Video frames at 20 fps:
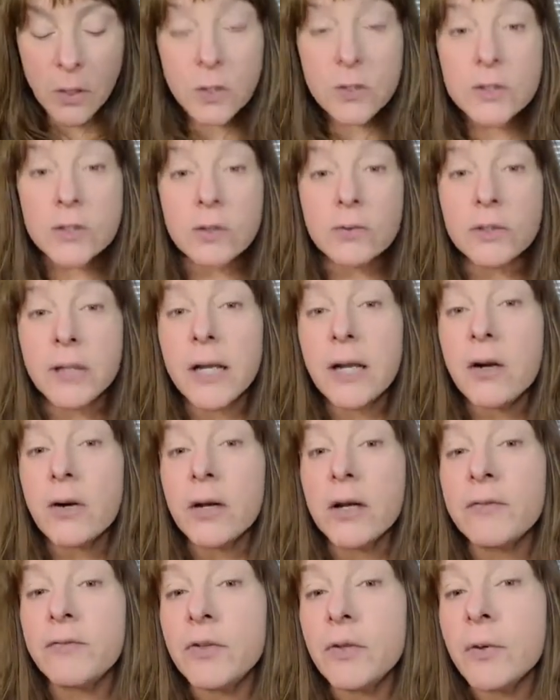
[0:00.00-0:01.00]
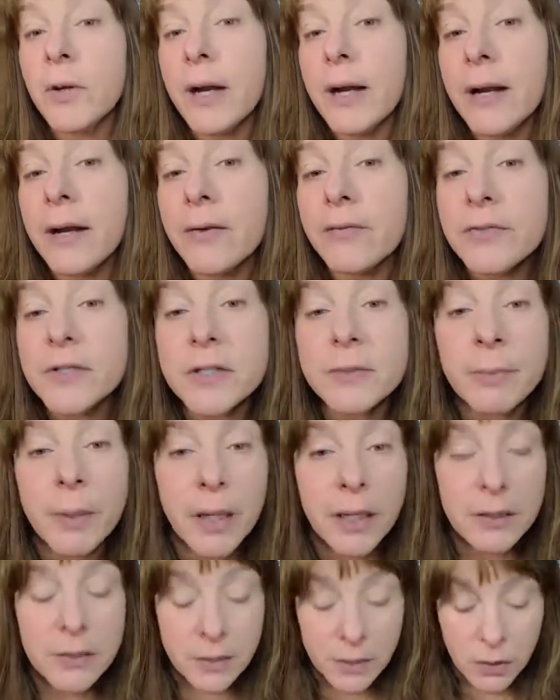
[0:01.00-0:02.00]
So now if you have
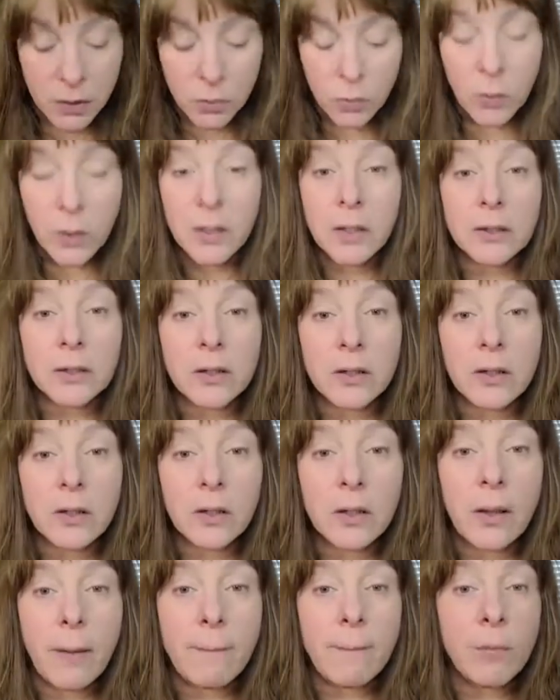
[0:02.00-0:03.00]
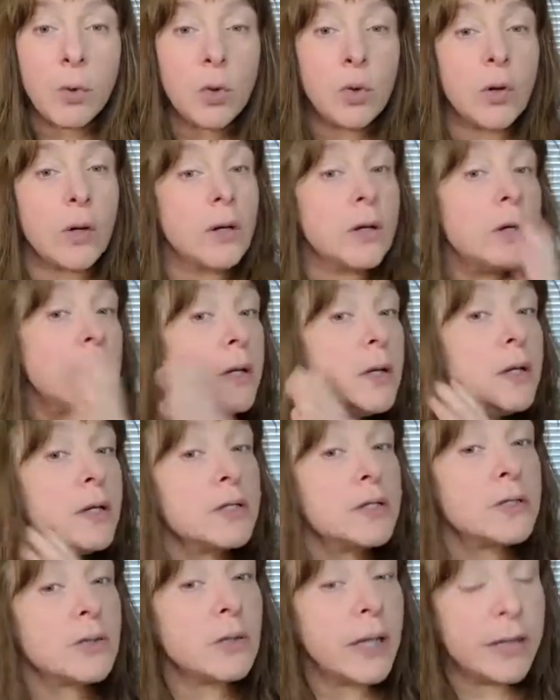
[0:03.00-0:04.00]
spots that you want a little more,
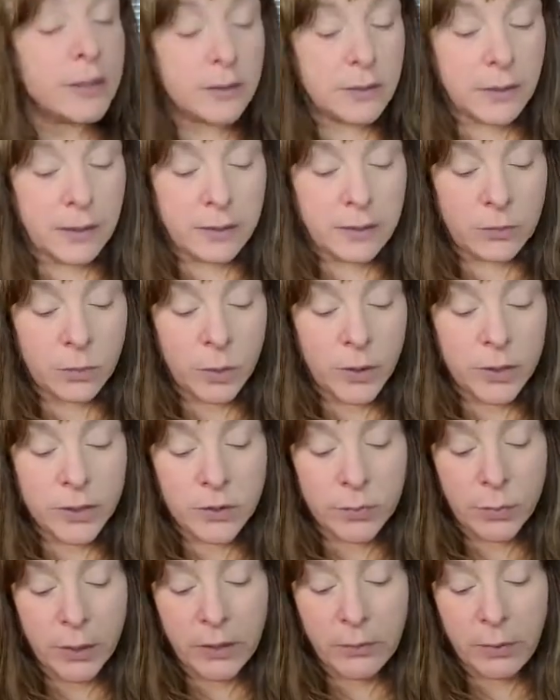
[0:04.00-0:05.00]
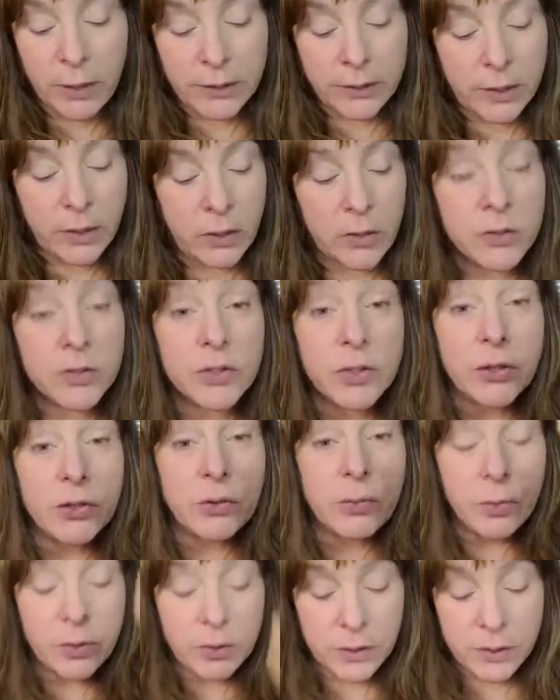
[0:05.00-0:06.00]
so like where it's red right there, I'll show
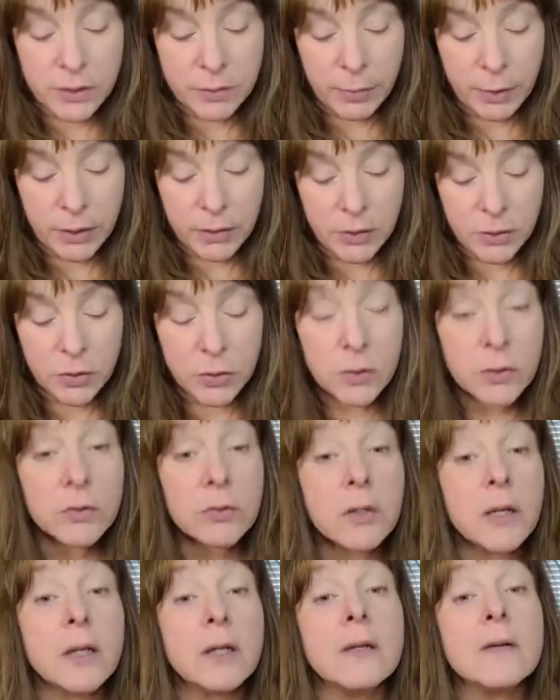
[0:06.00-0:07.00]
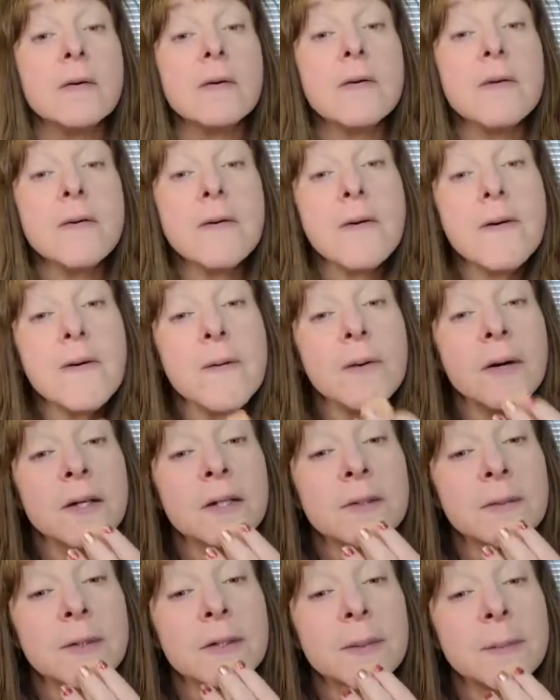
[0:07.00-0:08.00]
you with the sponge, okay? Where
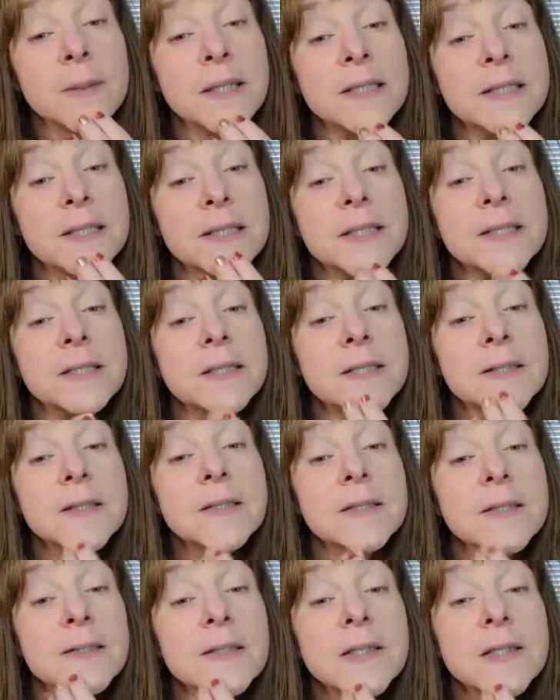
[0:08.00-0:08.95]
it's red on my chin.